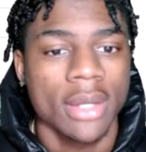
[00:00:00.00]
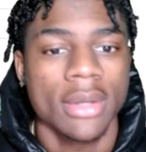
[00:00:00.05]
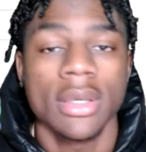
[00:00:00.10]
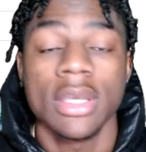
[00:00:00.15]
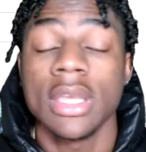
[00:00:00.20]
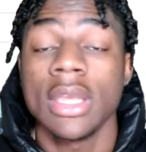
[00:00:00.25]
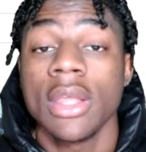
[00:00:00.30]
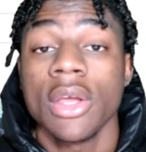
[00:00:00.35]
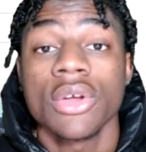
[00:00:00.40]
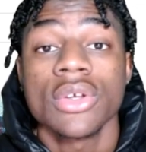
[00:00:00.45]

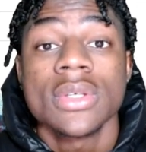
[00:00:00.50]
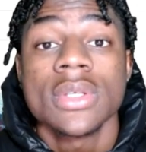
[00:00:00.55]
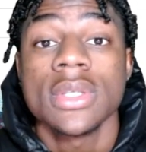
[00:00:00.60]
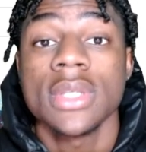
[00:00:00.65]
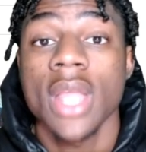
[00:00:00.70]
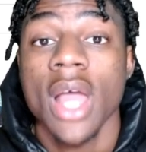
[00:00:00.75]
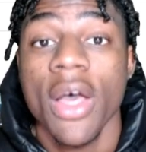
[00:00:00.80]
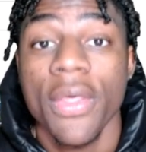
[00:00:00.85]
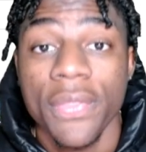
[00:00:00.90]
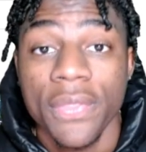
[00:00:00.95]
There's
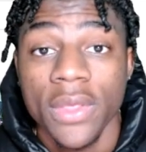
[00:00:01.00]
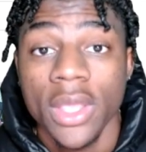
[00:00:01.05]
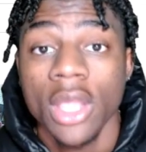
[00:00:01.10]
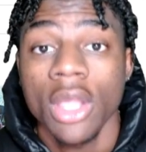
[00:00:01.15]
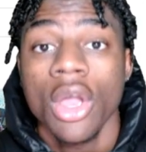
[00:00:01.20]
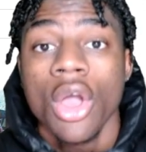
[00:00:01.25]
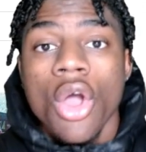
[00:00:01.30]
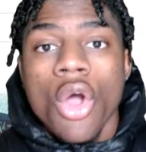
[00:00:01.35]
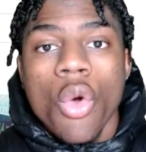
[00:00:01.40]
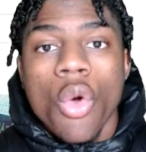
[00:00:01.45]

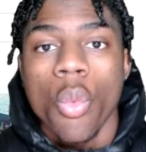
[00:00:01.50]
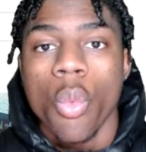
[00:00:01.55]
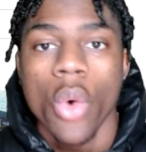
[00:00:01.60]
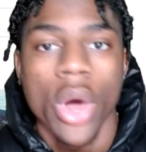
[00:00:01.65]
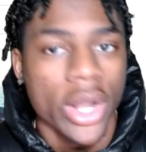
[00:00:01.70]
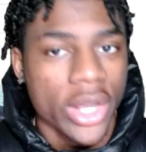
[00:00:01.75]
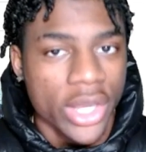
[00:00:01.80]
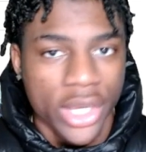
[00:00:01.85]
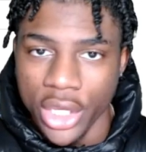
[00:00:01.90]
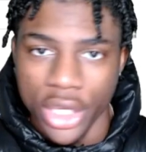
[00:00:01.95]
nothing
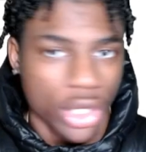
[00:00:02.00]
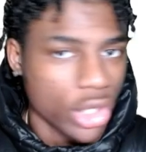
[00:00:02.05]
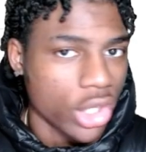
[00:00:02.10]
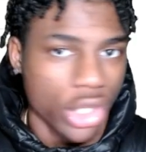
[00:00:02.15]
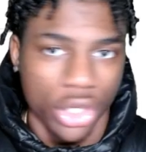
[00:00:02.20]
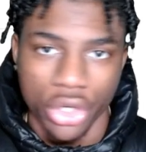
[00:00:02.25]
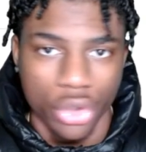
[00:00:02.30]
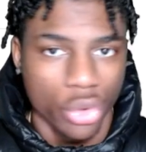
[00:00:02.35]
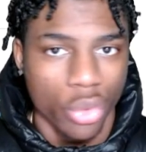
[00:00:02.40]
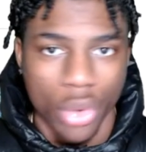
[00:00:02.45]
one nigga
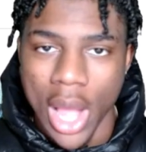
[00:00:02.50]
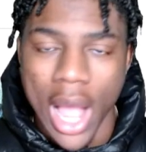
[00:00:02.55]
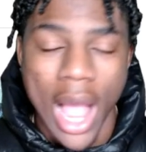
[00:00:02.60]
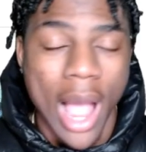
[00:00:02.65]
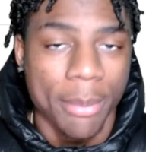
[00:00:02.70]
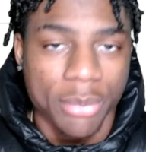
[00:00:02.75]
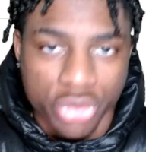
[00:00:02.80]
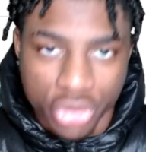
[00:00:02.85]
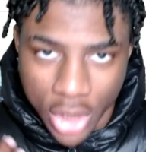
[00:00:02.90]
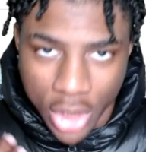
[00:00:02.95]
can do.
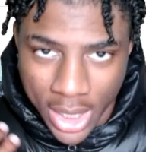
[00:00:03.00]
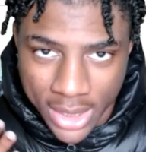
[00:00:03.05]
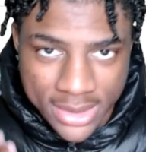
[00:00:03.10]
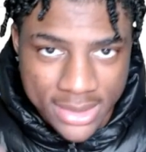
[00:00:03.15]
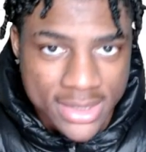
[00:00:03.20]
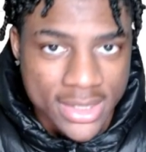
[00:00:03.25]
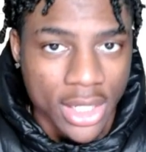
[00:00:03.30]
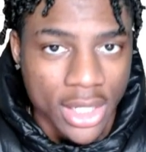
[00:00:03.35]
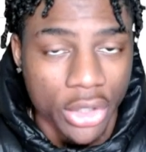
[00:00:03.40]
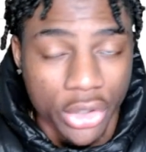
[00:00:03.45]
I'm trying
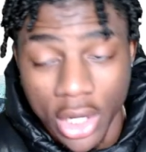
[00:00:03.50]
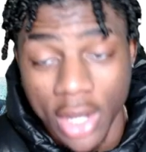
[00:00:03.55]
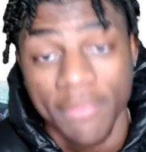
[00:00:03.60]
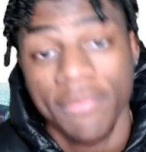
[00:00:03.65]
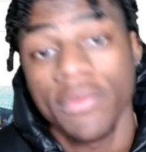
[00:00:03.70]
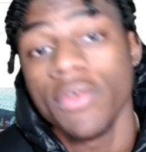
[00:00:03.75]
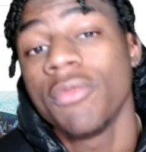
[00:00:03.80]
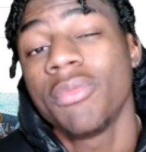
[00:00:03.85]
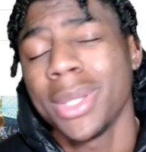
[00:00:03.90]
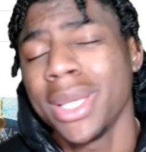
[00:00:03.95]
to tell y'all.
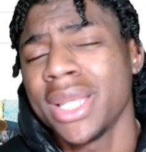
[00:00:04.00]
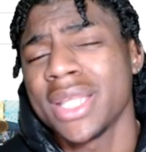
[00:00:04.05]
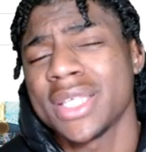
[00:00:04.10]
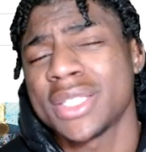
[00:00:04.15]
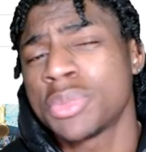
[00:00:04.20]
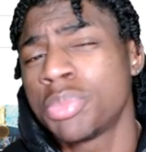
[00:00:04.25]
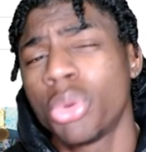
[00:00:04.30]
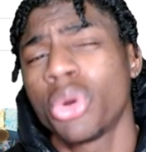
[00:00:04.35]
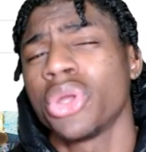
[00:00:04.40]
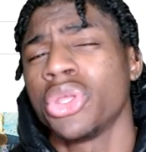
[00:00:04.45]
If you've played a
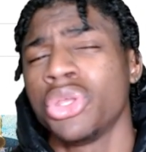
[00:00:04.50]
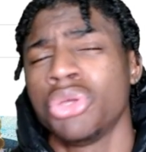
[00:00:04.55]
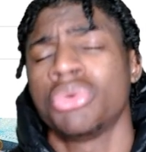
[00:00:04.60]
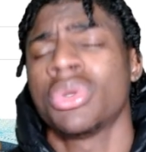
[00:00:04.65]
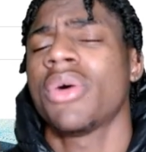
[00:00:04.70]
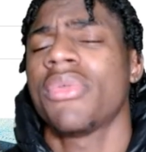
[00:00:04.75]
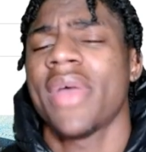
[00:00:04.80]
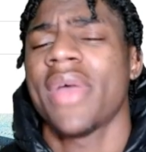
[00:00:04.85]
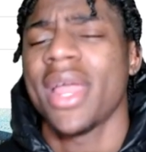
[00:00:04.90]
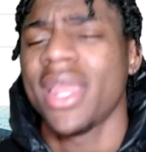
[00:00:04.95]
sport, you
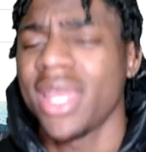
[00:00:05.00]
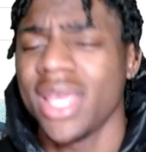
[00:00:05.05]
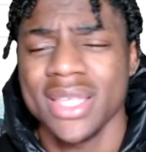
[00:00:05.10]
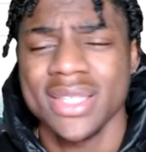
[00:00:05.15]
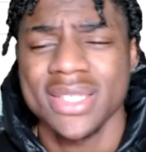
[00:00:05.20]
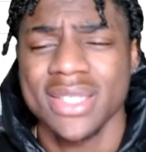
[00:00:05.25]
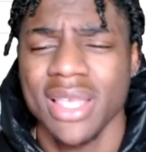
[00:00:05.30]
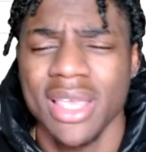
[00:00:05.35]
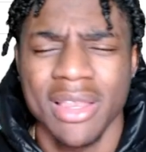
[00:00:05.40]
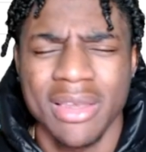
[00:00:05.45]
know that.
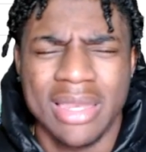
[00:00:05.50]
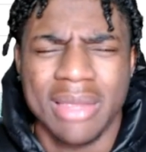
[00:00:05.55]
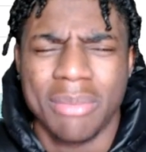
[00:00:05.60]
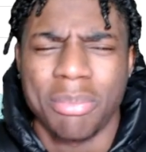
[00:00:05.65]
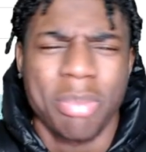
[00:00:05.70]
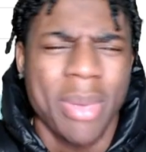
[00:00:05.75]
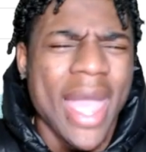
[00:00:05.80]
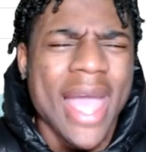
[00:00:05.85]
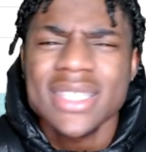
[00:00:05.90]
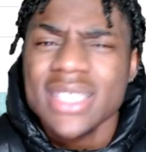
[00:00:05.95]
Niggas in the
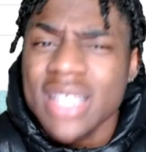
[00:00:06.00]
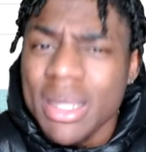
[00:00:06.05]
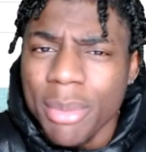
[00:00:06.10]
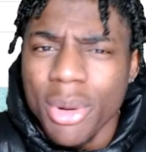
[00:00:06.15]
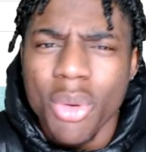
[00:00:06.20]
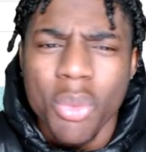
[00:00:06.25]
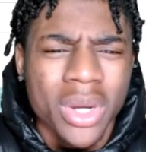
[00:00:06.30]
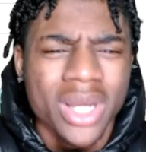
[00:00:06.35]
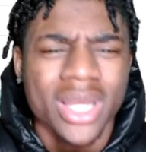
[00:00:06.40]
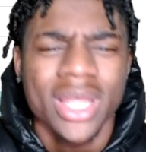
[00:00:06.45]

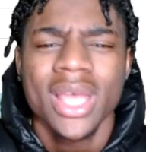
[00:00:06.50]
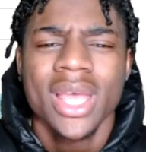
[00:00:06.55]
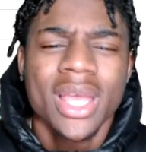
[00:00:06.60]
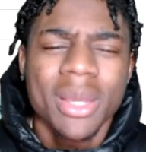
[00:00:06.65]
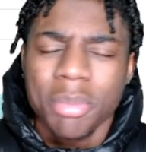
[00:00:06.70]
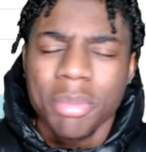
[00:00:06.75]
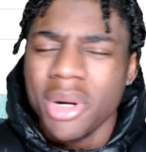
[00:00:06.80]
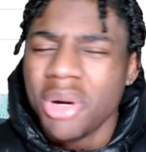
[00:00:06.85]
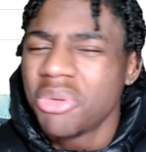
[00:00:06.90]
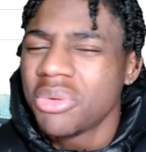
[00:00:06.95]
basketball, one
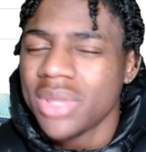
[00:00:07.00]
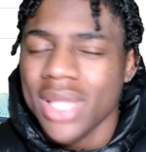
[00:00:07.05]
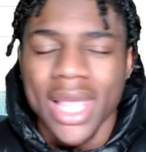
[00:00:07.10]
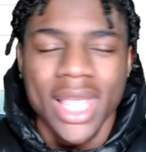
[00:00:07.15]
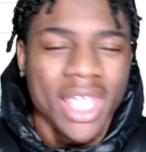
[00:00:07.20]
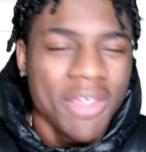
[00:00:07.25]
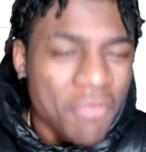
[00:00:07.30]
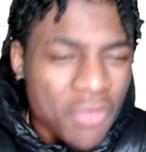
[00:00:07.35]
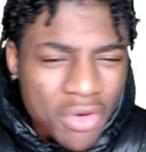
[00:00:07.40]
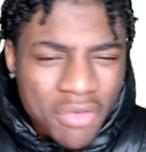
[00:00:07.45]
bro.
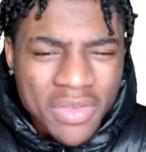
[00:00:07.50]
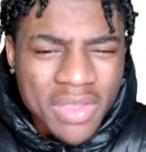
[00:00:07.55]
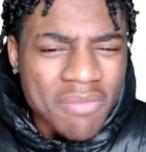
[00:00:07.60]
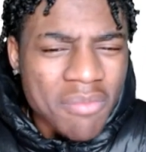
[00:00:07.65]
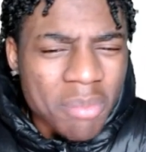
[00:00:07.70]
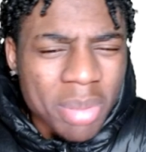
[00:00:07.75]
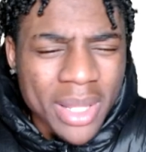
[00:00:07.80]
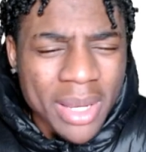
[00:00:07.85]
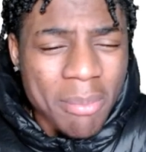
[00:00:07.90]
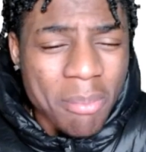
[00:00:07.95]
Like if you
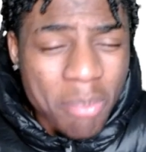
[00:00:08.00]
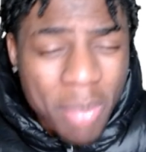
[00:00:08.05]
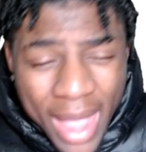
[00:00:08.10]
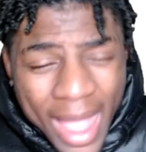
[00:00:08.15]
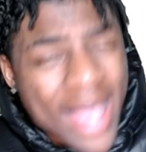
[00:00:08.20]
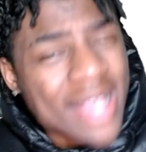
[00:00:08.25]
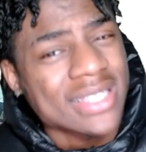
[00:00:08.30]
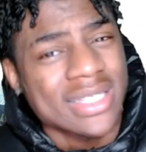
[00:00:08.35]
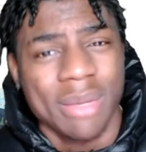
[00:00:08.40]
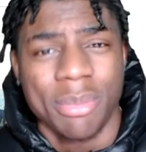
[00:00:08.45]
even played
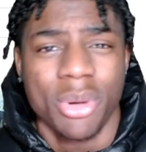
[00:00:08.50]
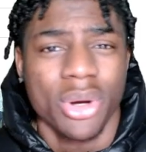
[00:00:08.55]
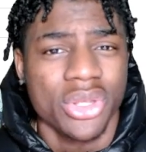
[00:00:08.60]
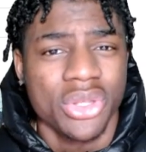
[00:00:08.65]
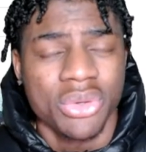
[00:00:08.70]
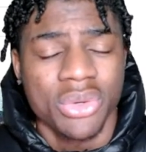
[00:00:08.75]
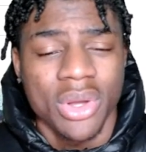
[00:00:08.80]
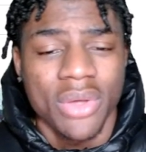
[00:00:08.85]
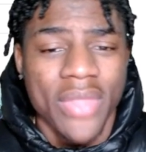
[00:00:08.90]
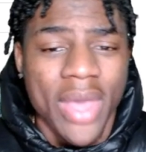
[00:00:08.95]
basketball,
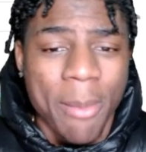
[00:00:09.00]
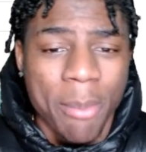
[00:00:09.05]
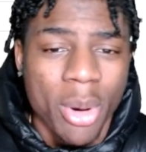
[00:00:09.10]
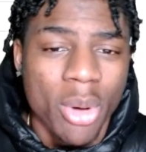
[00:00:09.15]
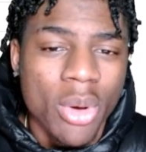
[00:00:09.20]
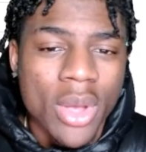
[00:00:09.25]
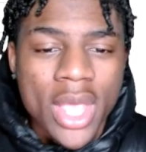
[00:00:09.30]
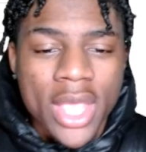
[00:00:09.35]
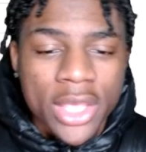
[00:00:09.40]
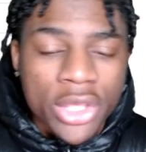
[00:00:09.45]
you know that,
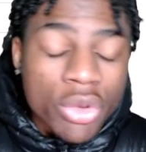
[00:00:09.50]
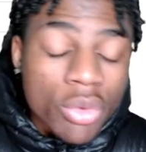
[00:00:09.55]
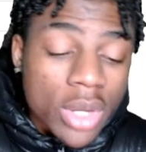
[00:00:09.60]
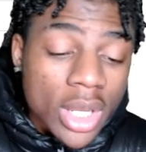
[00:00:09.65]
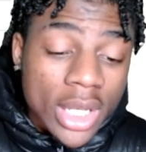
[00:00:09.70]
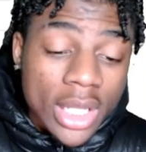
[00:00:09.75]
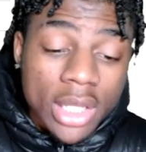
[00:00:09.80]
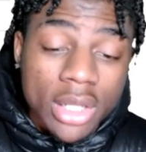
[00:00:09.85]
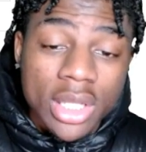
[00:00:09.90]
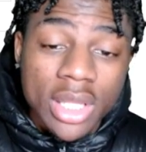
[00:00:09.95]
bro. You
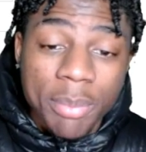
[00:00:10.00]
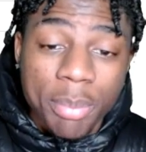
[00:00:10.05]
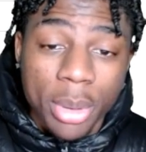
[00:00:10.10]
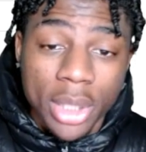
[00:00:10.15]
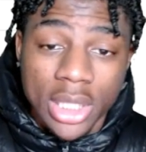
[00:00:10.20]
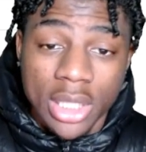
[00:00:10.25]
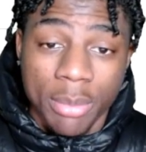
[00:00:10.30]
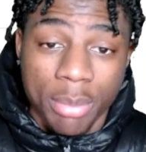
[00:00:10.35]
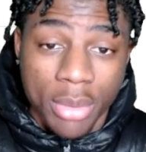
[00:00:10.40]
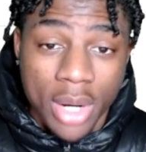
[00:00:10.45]
can literally
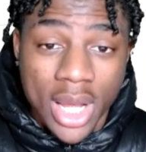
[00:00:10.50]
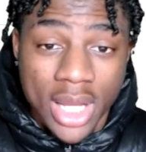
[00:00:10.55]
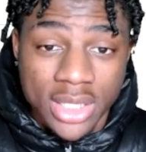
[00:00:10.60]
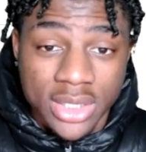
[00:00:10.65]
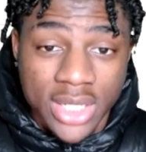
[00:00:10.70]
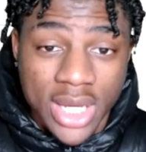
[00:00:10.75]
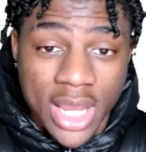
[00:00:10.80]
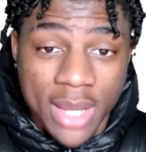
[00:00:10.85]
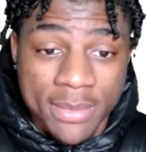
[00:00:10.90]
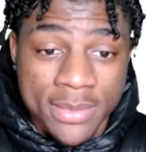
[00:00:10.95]
put LeBron
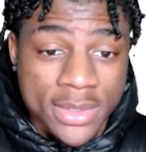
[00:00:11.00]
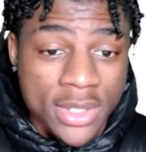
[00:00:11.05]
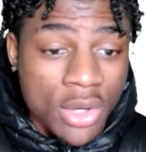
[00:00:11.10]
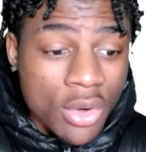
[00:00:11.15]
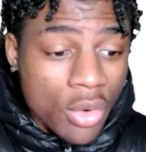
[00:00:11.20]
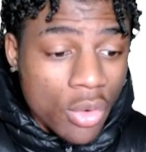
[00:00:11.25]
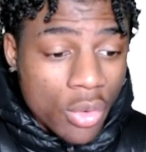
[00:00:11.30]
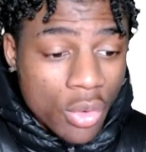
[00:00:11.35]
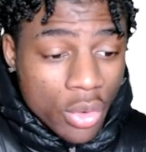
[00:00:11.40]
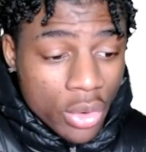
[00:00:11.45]
James
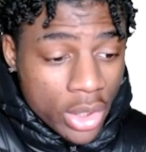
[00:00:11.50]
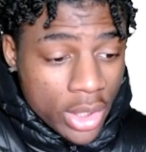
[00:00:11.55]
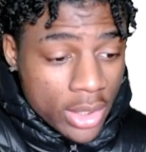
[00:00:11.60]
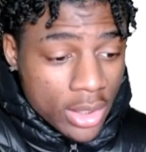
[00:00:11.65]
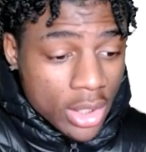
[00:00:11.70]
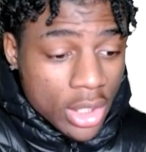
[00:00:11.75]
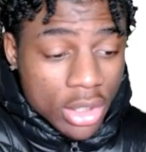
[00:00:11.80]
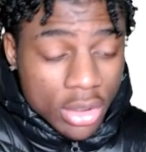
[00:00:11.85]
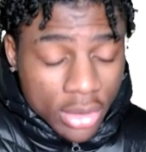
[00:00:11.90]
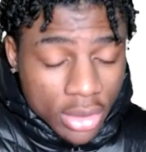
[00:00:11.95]
on.
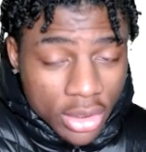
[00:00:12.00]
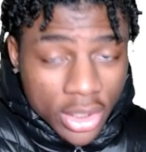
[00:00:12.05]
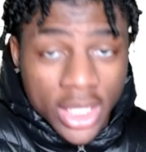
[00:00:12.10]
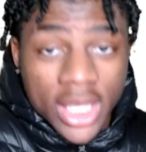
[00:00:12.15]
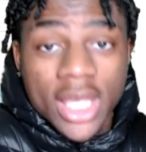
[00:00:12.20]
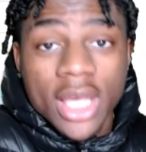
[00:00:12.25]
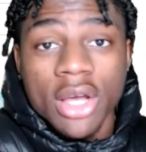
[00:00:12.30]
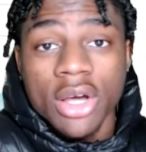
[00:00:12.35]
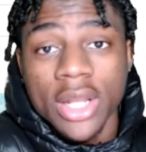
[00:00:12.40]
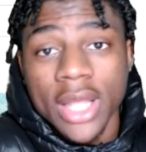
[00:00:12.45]
Go, go.
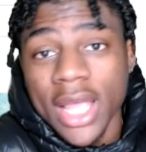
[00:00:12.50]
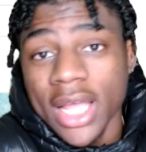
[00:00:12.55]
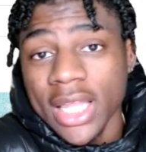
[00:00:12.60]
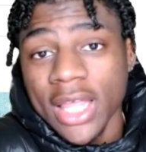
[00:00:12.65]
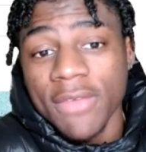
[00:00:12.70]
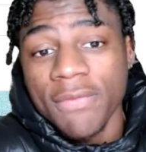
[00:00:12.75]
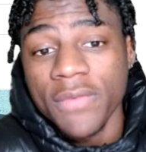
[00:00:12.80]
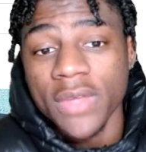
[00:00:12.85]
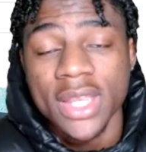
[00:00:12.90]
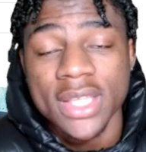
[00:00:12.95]
He could go to
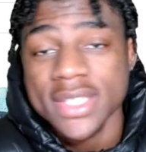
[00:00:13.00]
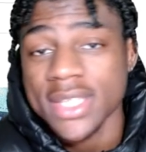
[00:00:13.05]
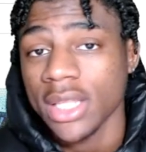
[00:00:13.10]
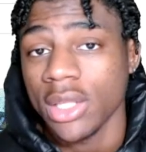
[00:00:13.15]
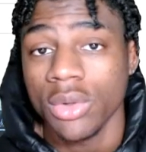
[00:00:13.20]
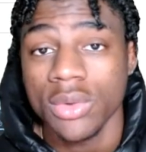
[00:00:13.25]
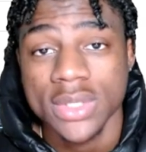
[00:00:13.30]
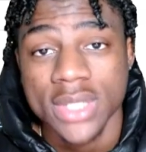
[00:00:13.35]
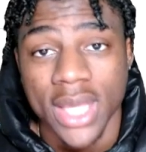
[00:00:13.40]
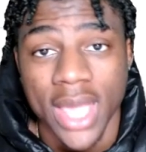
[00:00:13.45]
LA Fitness and
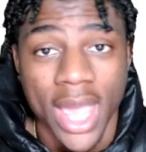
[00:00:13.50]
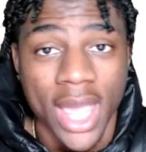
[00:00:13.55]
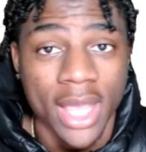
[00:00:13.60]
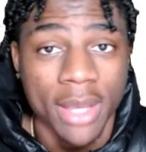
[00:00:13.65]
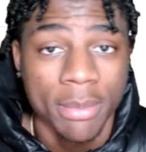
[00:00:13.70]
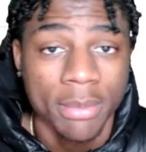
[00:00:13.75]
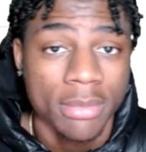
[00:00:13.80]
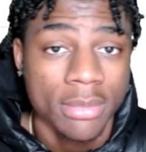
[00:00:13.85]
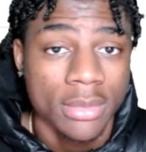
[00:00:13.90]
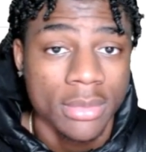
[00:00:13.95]
lose a game.